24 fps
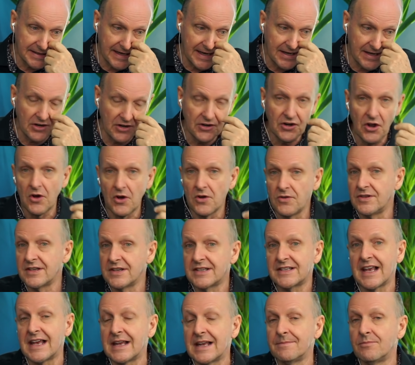And I know the
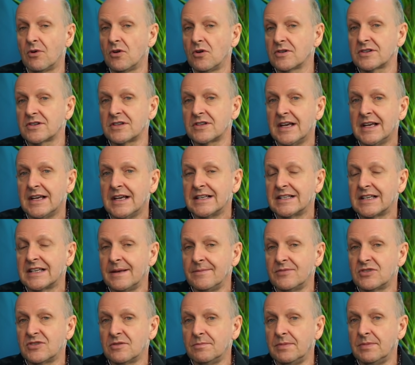Sandbox
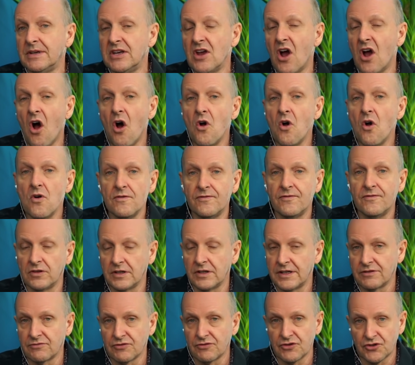seems to be overly
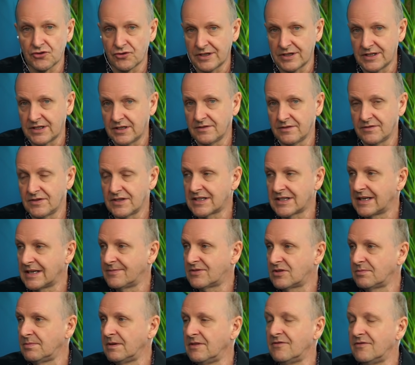restrictive. It seems
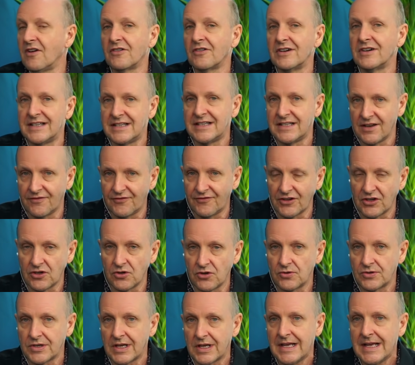to be very
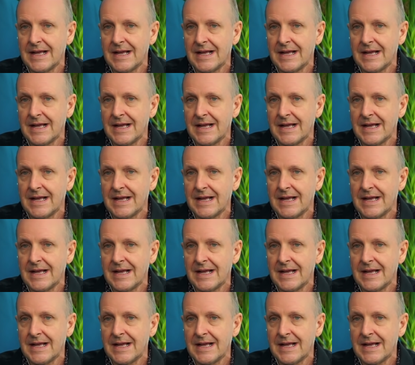difficult.